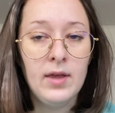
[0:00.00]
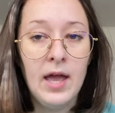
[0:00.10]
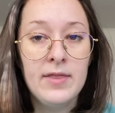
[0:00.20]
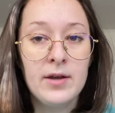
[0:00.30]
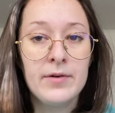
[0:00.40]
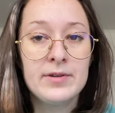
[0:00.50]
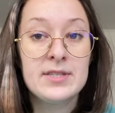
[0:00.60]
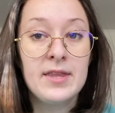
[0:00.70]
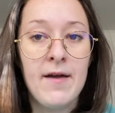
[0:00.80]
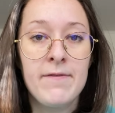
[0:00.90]
And there was
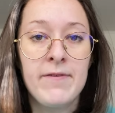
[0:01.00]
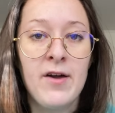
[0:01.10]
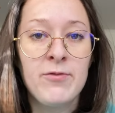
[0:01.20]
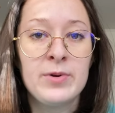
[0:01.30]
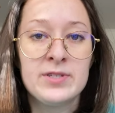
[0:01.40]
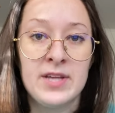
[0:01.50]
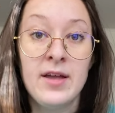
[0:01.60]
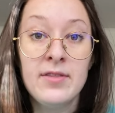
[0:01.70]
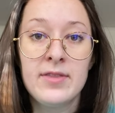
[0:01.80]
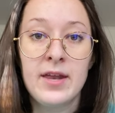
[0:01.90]
that
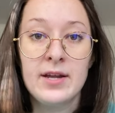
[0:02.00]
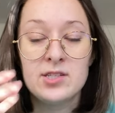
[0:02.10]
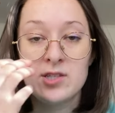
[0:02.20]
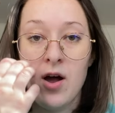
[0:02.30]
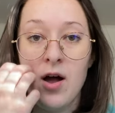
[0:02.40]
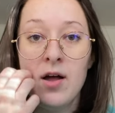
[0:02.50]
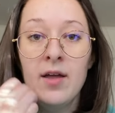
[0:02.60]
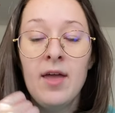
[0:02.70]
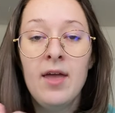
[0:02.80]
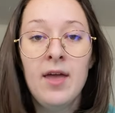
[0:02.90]
5% that I saw
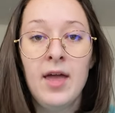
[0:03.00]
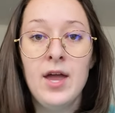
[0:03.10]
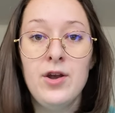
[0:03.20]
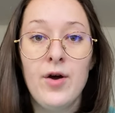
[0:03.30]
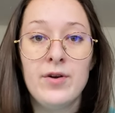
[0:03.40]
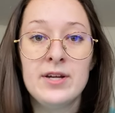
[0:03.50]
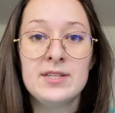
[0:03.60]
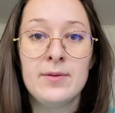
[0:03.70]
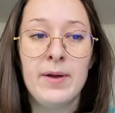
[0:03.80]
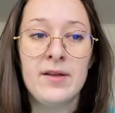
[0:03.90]
and noticed
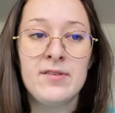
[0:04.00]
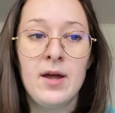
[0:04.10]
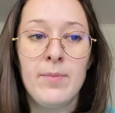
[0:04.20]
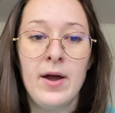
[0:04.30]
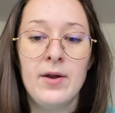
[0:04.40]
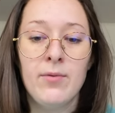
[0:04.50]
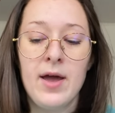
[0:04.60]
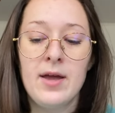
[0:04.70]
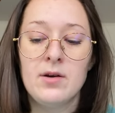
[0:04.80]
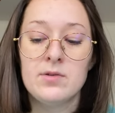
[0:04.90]
and picked it up right
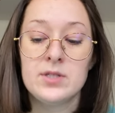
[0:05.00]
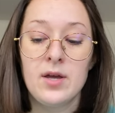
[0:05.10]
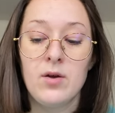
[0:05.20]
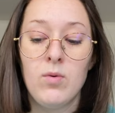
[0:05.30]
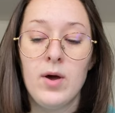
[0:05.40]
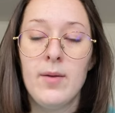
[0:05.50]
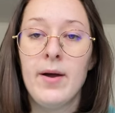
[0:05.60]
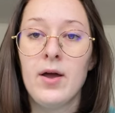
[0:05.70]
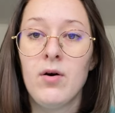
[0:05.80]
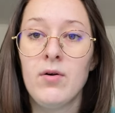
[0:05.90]
away and I was like, what am
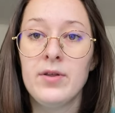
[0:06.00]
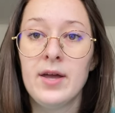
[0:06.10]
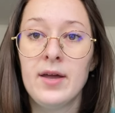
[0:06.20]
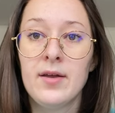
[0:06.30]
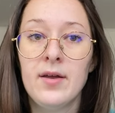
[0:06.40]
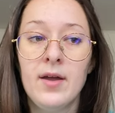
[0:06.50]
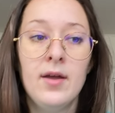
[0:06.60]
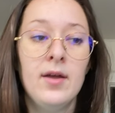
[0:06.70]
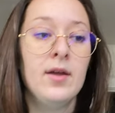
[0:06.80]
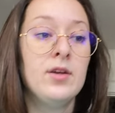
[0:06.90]
I holding?
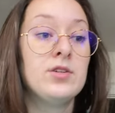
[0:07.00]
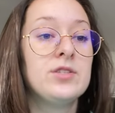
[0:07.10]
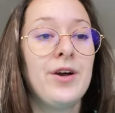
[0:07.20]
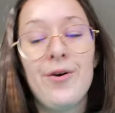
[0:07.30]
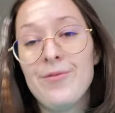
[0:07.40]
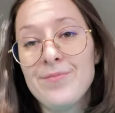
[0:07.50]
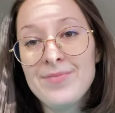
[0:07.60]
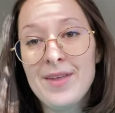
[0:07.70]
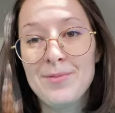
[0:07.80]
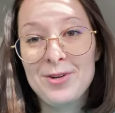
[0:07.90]
So
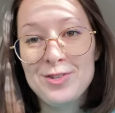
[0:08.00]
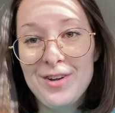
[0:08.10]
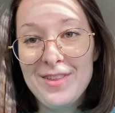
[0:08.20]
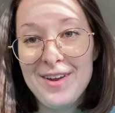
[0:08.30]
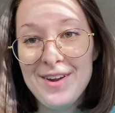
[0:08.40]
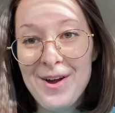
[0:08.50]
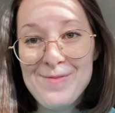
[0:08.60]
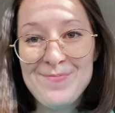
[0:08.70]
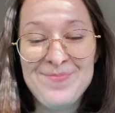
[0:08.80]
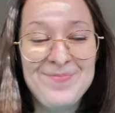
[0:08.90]
I'm gonna show you that now.
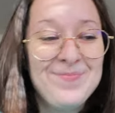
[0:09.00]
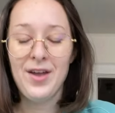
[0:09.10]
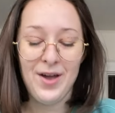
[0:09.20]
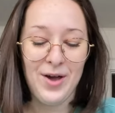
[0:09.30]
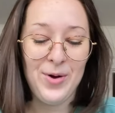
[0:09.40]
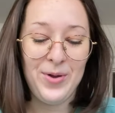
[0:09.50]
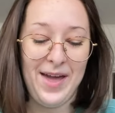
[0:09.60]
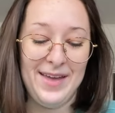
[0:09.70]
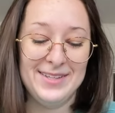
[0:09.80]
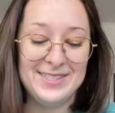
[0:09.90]

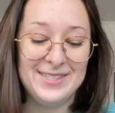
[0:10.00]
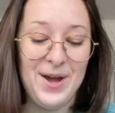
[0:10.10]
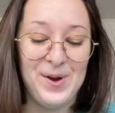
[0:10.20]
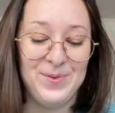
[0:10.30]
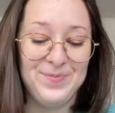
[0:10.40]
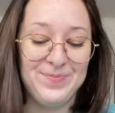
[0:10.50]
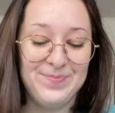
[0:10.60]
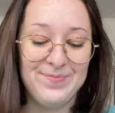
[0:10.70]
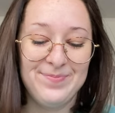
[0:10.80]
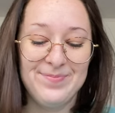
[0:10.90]
Okay, so
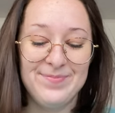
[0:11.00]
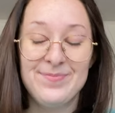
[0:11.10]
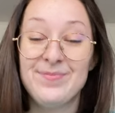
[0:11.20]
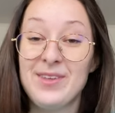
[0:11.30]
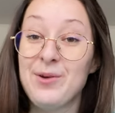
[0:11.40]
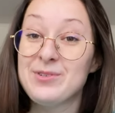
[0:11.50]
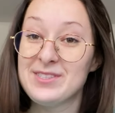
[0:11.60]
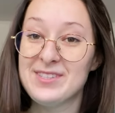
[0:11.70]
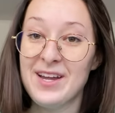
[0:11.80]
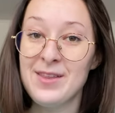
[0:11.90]
it was
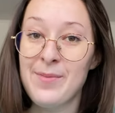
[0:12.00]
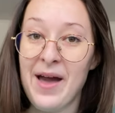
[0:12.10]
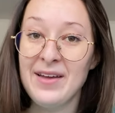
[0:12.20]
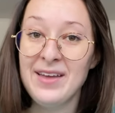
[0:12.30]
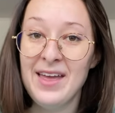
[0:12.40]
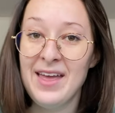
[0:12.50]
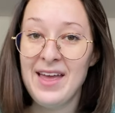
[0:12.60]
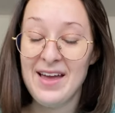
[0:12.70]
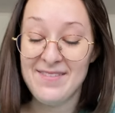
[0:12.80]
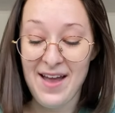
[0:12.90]
inside of the bag,
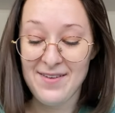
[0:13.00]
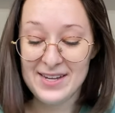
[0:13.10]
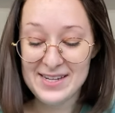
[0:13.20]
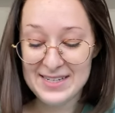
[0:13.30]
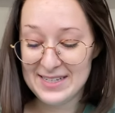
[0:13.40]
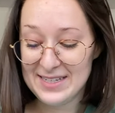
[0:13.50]
found it,